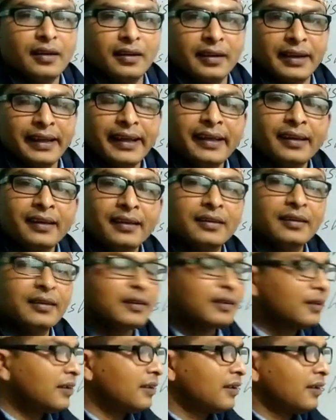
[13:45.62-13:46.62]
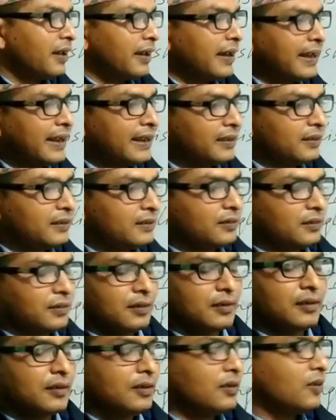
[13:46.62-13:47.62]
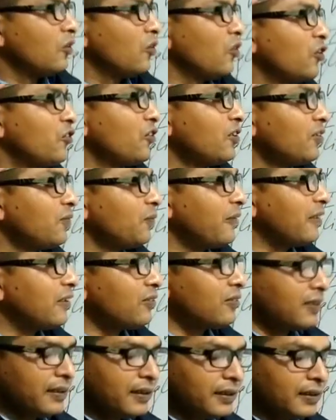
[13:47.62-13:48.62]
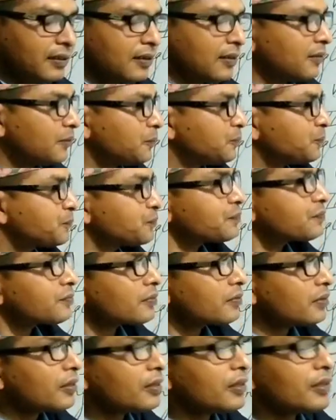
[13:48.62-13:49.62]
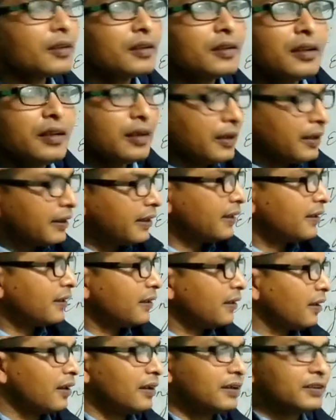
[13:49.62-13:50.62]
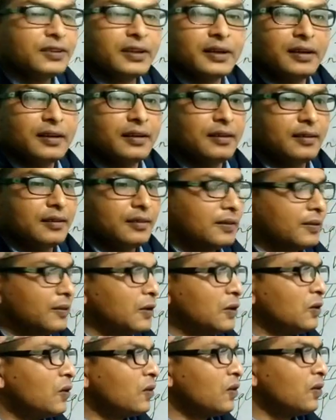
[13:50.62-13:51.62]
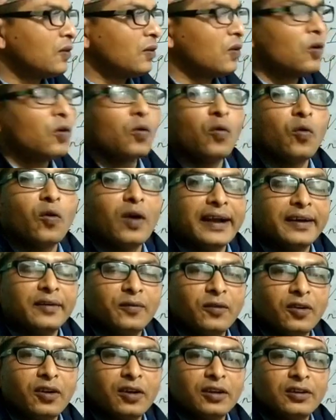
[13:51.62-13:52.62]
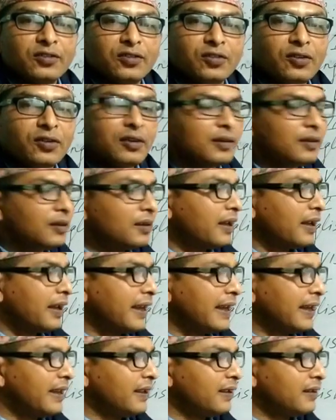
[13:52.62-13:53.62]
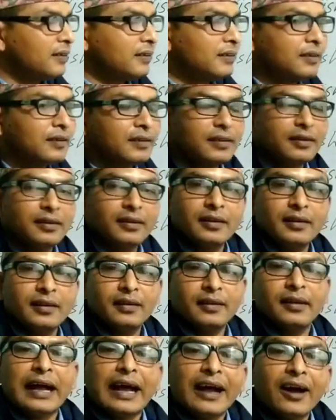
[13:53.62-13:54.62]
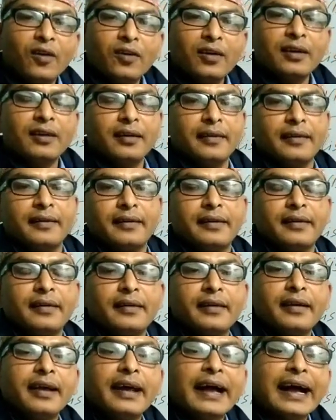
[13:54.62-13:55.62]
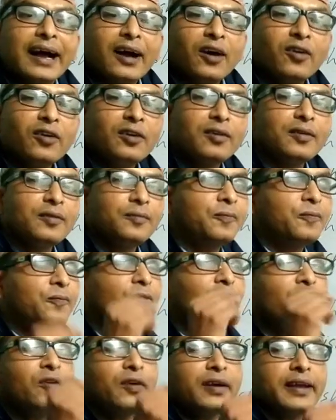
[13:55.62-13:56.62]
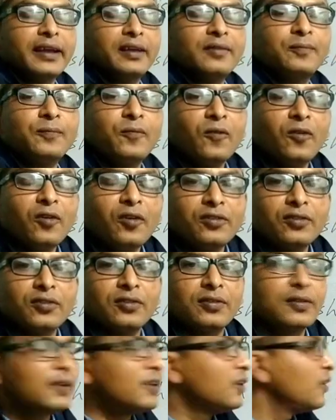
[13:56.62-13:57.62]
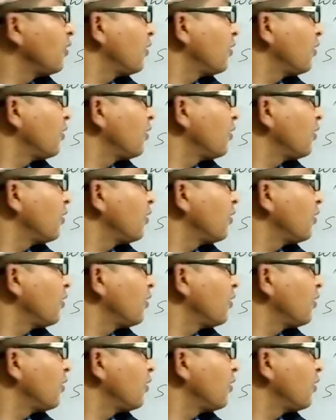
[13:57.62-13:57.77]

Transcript: okay, and which is pasted on the, you know, whiteboard also. And I will put and post in